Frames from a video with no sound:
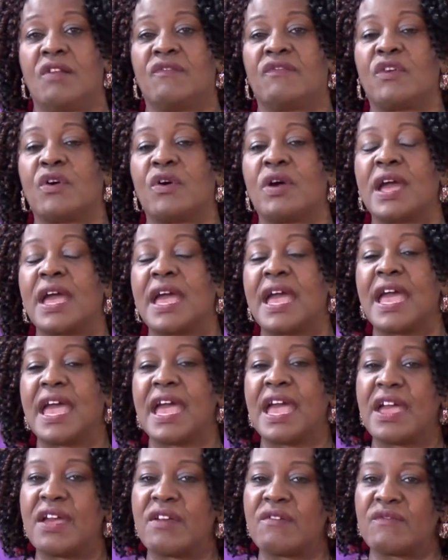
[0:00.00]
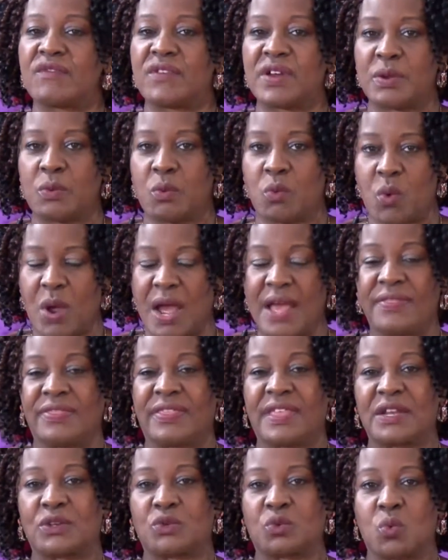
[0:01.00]
for everyone
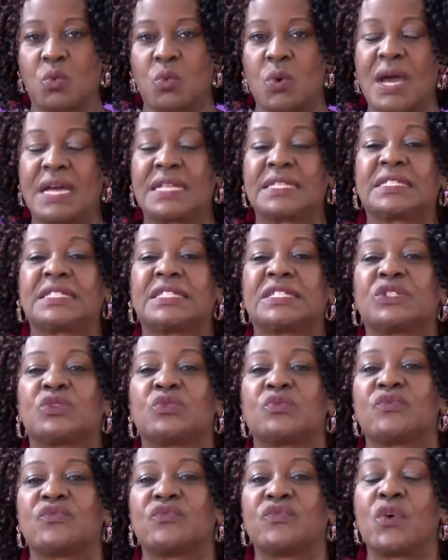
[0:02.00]
that wants to